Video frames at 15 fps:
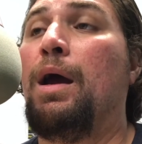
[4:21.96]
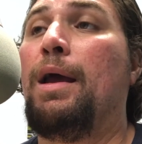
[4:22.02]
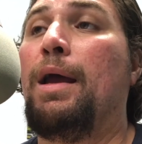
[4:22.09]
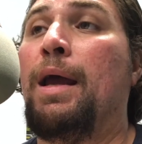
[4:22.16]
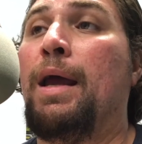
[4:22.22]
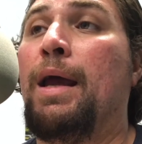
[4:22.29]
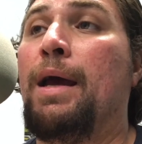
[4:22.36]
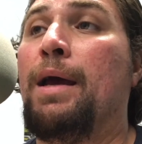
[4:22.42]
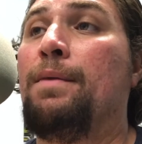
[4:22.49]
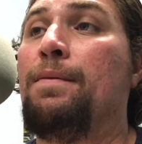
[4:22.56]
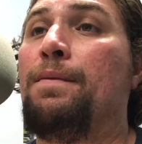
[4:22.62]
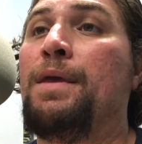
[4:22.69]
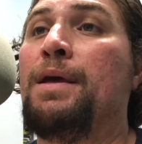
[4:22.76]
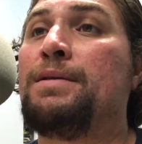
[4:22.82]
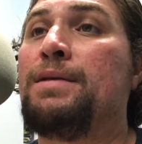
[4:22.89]

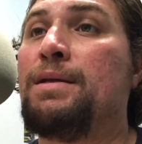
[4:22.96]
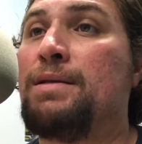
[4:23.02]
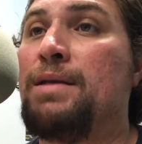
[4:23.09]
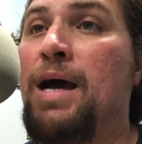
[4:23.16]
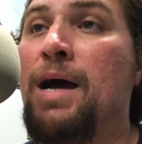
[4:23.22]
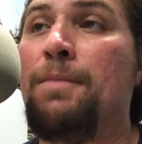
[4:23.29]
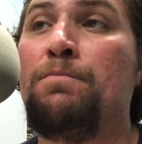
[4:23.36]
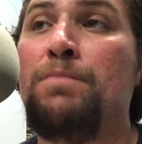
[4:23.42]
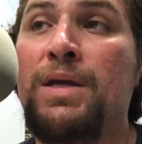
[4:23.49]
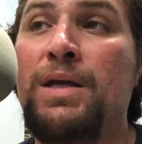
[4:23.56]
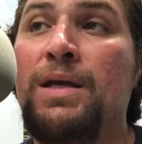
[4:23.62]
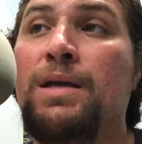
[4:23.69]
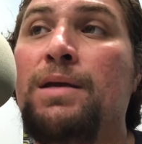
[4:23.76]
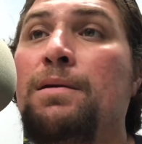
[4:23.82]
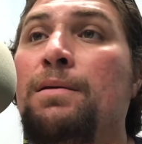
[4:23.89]
And this is not
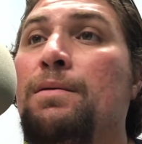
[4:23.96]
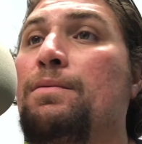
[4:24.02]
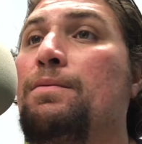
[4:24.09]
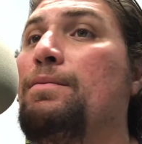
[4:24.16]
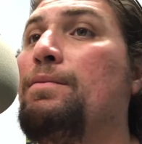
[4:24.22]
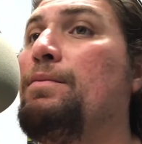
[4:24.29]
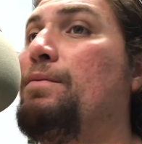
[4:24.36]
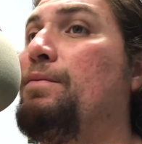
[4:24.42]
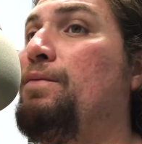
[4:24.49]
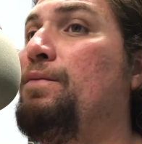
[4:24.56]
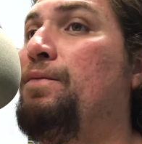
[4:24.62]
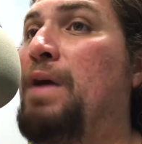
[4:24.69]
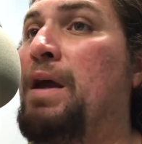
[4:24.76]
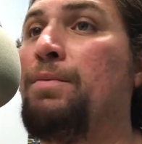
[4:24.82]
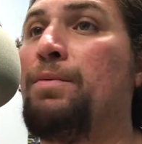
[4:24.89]
me
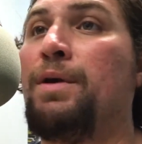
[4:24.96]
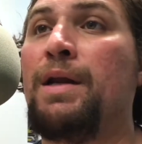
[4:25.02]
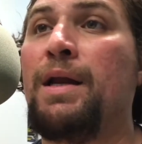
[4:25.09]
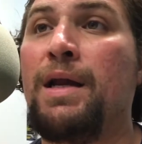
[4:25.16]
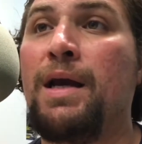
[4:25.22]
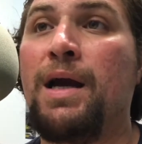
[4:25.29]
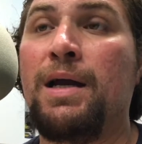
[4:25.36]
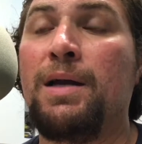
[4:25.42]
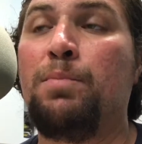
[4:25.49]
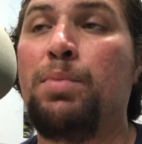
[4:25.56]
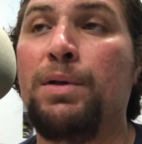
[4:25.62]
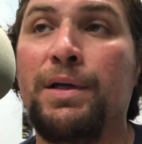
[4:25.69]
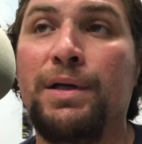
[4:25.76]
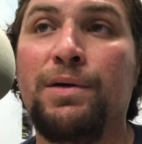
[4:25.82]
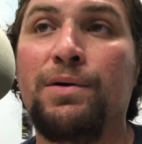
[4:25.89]
favoring any kind of
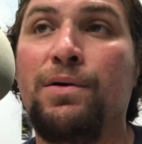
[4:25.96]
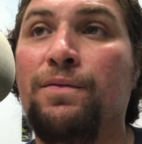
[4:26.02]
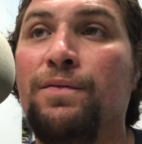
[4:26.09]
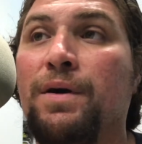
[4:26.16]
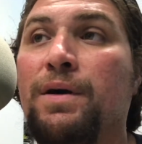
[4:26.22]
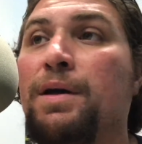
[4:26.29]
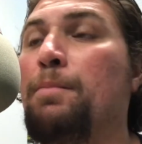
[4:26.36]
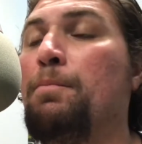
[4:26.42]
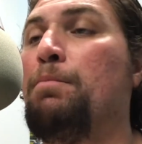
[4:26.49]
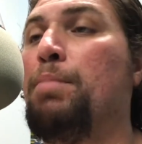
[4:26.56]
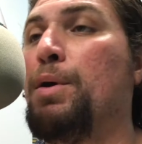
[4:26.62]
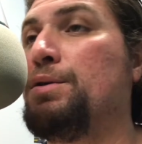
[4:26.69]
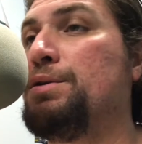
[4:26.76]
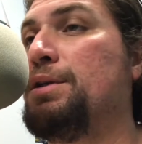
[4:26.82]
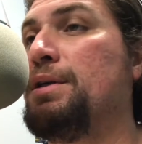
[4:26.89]
political fucking
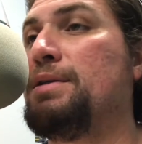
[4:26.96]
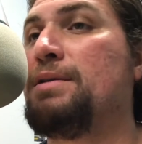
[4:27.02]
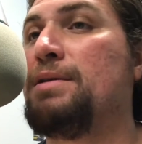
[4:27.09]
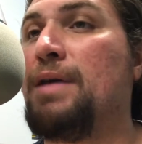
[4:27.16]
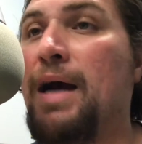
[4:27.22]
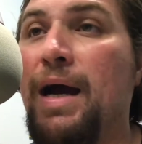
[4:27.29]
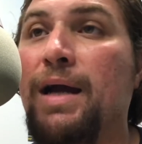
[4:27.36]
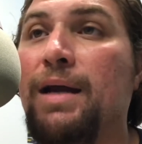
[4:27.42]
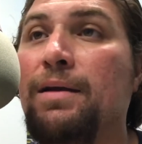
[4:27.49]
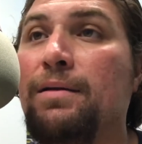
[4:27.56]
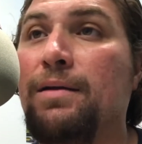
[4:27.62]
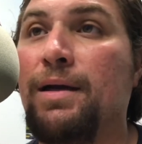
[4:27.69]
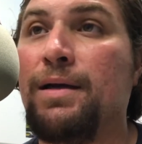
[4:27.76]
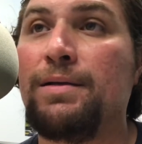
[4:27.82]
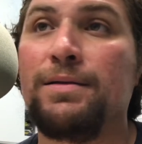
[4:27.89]
bullshit side,
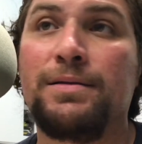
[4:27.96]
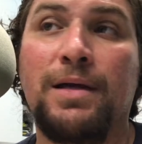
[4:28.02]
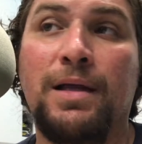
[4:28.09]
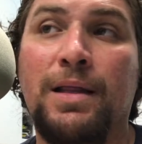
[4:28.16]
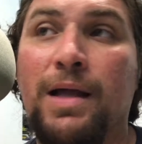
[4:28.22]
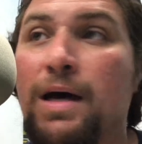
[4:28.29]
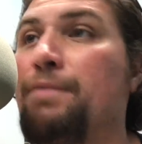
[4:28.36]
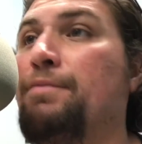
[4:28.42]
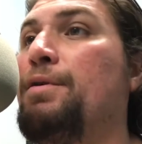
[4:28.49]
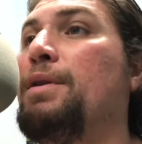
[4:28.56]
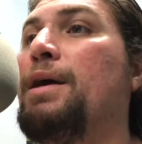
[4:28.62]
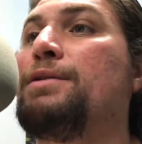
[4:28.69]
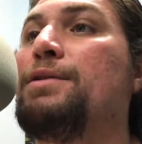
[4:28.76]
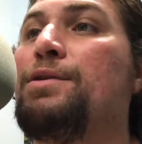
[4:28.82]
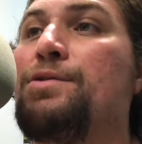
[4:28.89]
as a lot of you
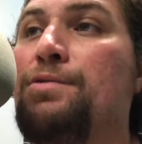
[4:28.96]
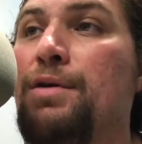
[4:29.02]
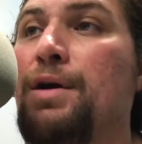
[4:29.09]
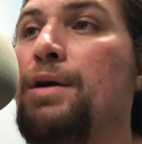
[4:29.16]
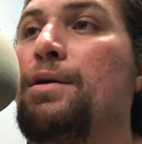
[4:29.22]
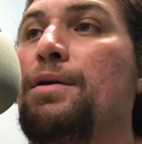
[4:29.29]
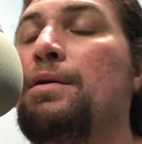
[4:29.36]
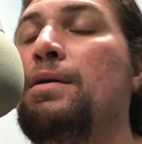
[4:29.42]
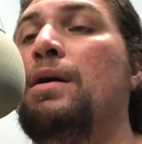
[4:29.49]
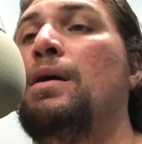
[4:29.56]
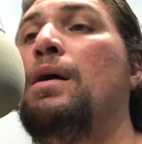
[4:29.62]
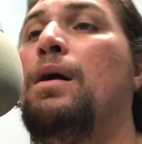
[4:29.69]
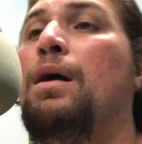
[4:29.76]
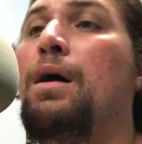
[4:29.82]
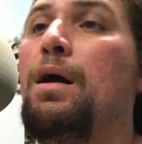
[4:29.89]
like to trigger,
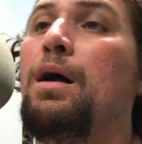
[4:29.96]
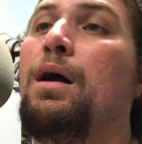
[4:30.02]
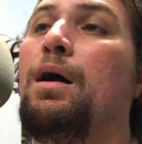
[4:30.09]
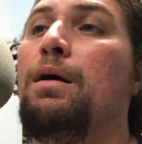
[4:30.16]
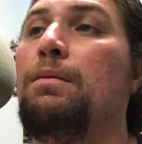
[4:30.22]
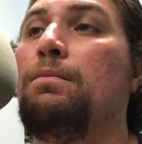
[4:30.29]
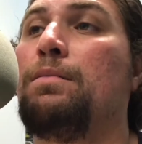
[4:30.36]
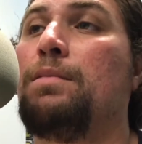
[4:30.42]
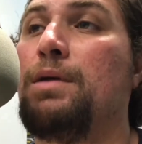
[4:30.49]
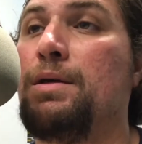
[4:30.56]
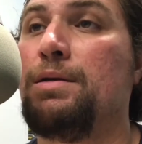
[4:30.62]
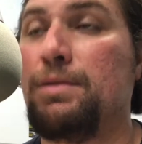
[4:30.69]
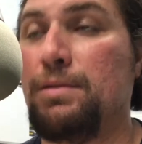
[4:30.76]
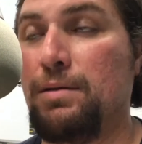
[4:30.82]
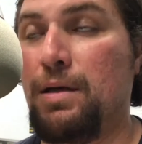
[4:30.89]

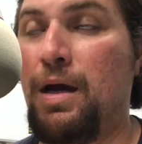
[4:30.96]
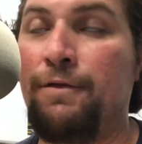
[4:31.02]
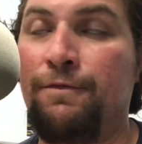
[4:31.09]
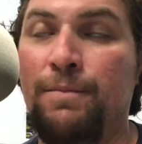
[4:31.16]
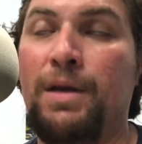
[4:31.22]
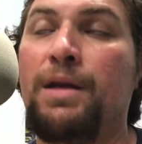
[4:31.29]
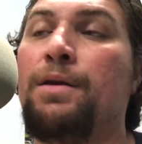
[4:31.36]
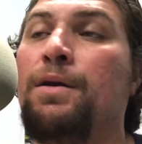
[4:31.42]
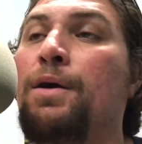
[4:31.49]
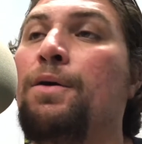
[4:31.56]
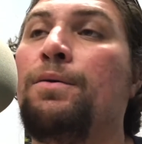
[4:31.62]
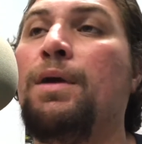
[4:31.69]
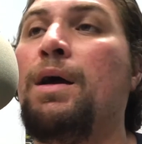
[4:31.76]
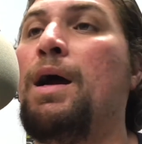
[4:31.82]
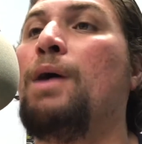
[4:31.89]
because I've made it
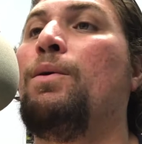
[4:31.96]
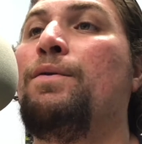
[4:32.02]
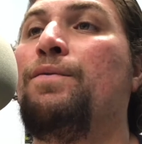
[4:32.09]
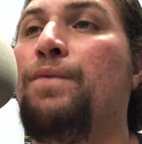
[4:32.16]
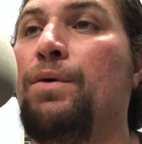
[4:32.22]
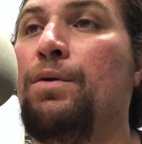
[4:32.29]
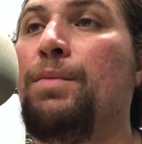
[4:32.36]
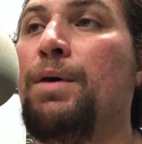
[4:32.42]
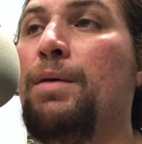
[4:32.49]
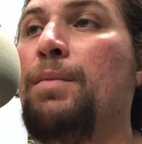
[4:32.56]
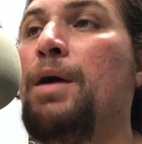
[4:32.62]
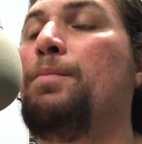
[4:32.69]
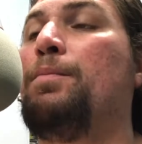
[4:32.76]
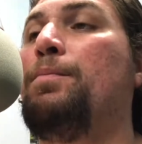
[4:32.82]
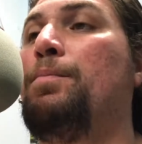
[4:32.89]
known how I feel about
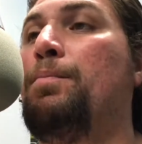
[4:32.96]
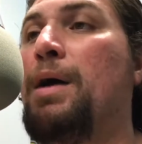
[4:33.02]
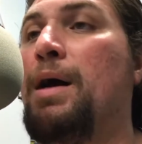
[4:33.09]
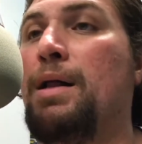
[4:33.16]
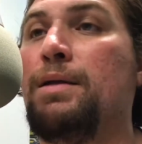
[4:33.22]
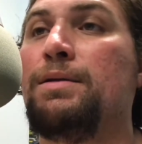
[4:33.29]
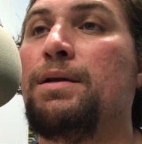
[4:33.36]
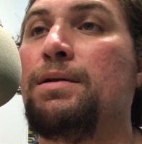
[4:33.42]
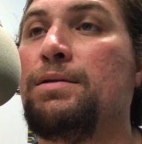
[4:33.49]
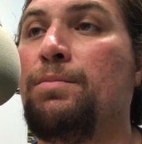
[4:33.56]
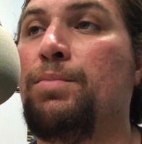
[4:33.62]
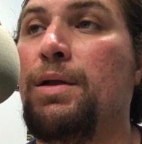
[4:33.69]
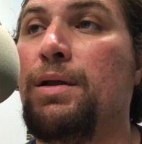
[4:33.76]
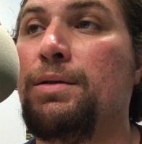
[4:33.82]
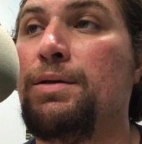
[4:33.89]
my politics and
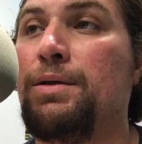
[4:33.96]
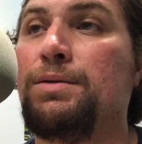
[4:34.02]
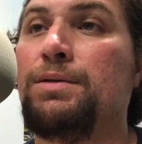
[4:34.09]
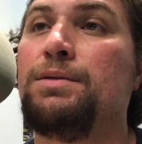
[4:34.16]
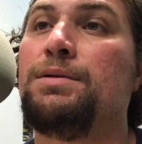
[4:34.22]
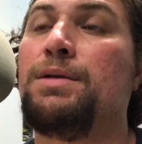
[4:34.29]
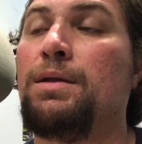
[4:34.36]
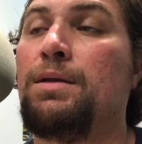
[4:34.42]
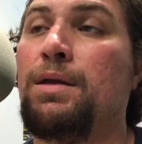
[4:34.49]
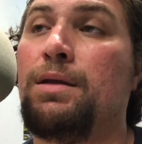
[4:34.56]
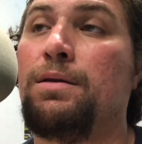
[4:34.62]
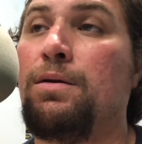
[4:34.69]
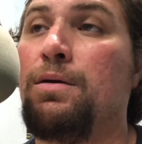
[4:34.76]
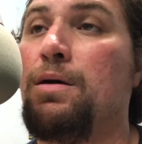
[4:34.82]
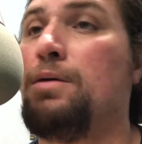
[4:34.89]
politicians. I think
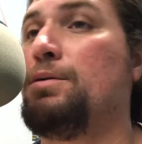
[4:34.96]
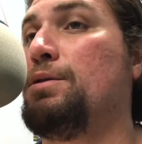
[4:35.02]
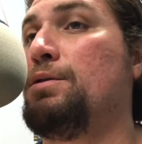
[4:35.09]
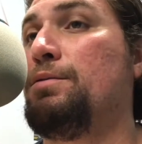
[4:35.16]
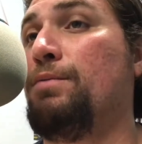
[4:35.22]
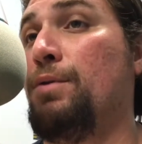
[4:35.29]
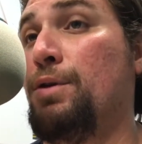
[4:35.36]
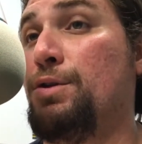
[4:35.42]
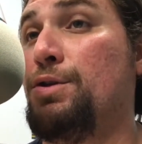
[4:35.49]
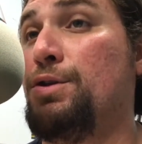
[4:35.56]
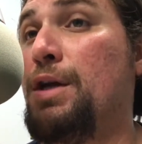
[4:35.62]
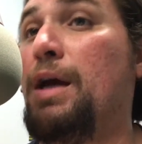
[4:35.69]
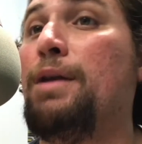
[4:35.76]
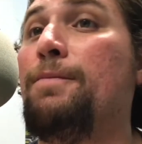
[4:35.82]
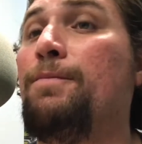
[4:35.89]
they're all just full of
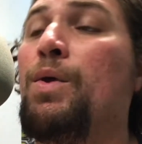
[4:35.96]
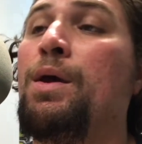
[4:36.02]
shit.